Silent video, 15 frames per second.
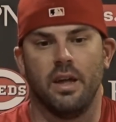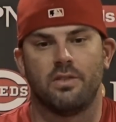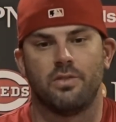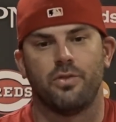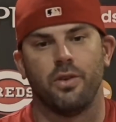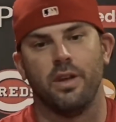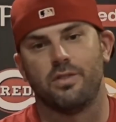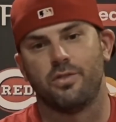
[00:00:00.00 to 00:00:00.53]

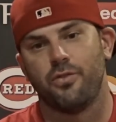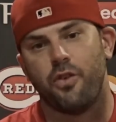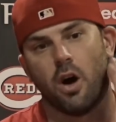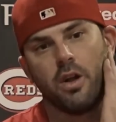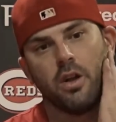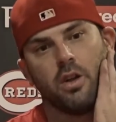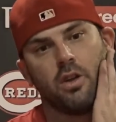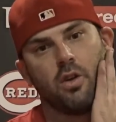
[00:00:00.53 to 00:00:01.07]
it's it's
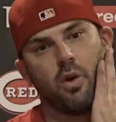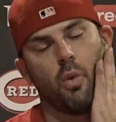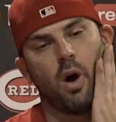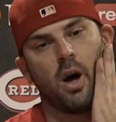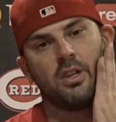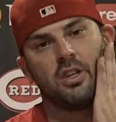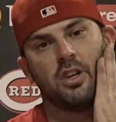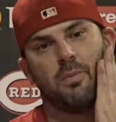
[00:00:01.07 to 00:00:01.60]
fun to
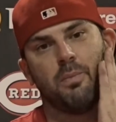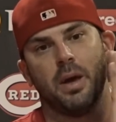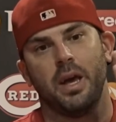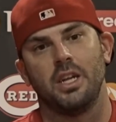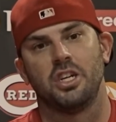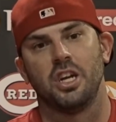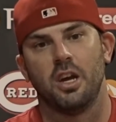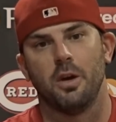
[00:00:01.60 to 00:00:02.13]
watch him
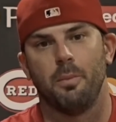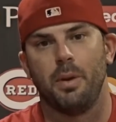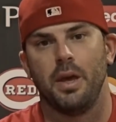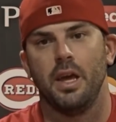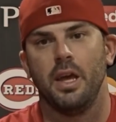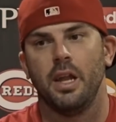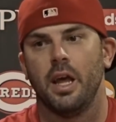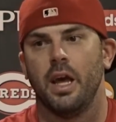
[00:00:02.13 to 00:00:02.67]
pitch and
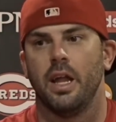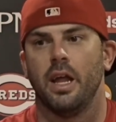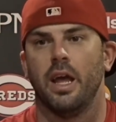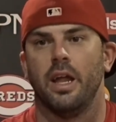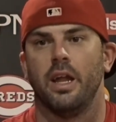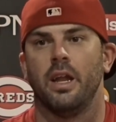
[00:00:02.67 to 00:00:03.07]
compete and,